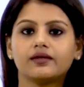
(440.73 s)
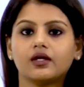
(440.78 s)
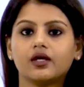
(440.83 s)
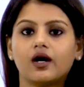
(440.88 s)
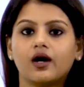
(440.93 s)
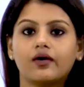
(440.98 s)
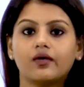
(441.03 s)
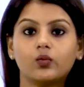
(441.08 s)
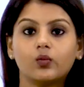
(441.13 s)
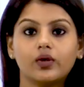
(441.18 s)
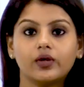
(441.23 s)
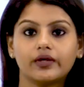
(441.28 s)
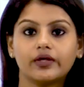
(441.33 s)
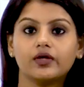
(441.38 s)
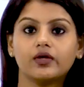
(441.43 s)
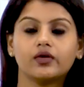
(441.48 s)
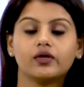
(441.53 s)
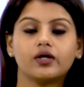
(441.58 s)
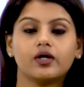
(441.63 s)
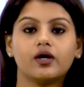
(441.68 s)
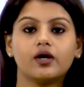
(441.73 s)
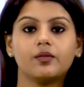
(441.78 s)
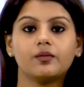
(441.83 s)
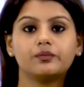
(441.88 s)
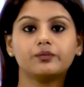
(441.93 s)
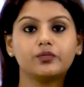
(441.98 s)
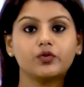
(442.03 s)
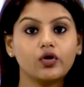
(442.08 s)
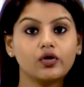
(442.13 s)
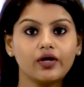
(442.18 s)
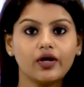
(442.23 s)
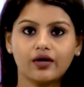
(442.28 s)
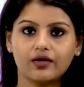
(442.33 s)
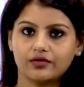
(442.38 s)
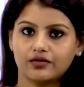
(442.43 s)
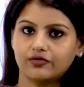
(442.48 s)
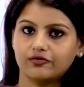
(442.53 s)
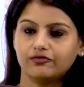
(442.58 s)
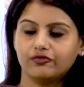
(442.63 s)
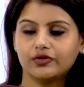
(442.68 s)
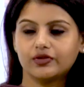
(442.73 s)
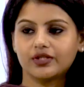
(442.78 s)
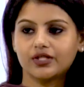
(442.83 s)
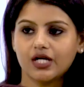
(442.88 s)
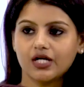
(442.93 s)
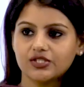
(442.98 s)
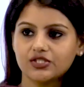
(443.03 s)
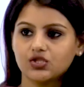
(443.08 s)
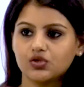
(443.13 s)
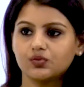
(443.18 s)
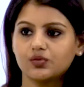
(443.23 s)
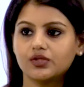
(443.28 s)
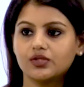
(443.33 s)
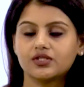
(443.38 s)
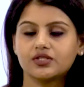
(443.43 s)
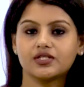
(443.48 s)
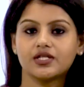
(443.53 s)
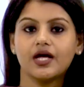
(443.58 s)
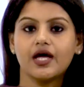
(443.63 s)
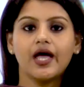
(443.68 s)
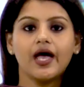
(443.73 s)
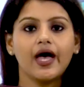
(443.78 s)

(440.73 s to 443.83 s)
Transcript: they are working on a product for the customers,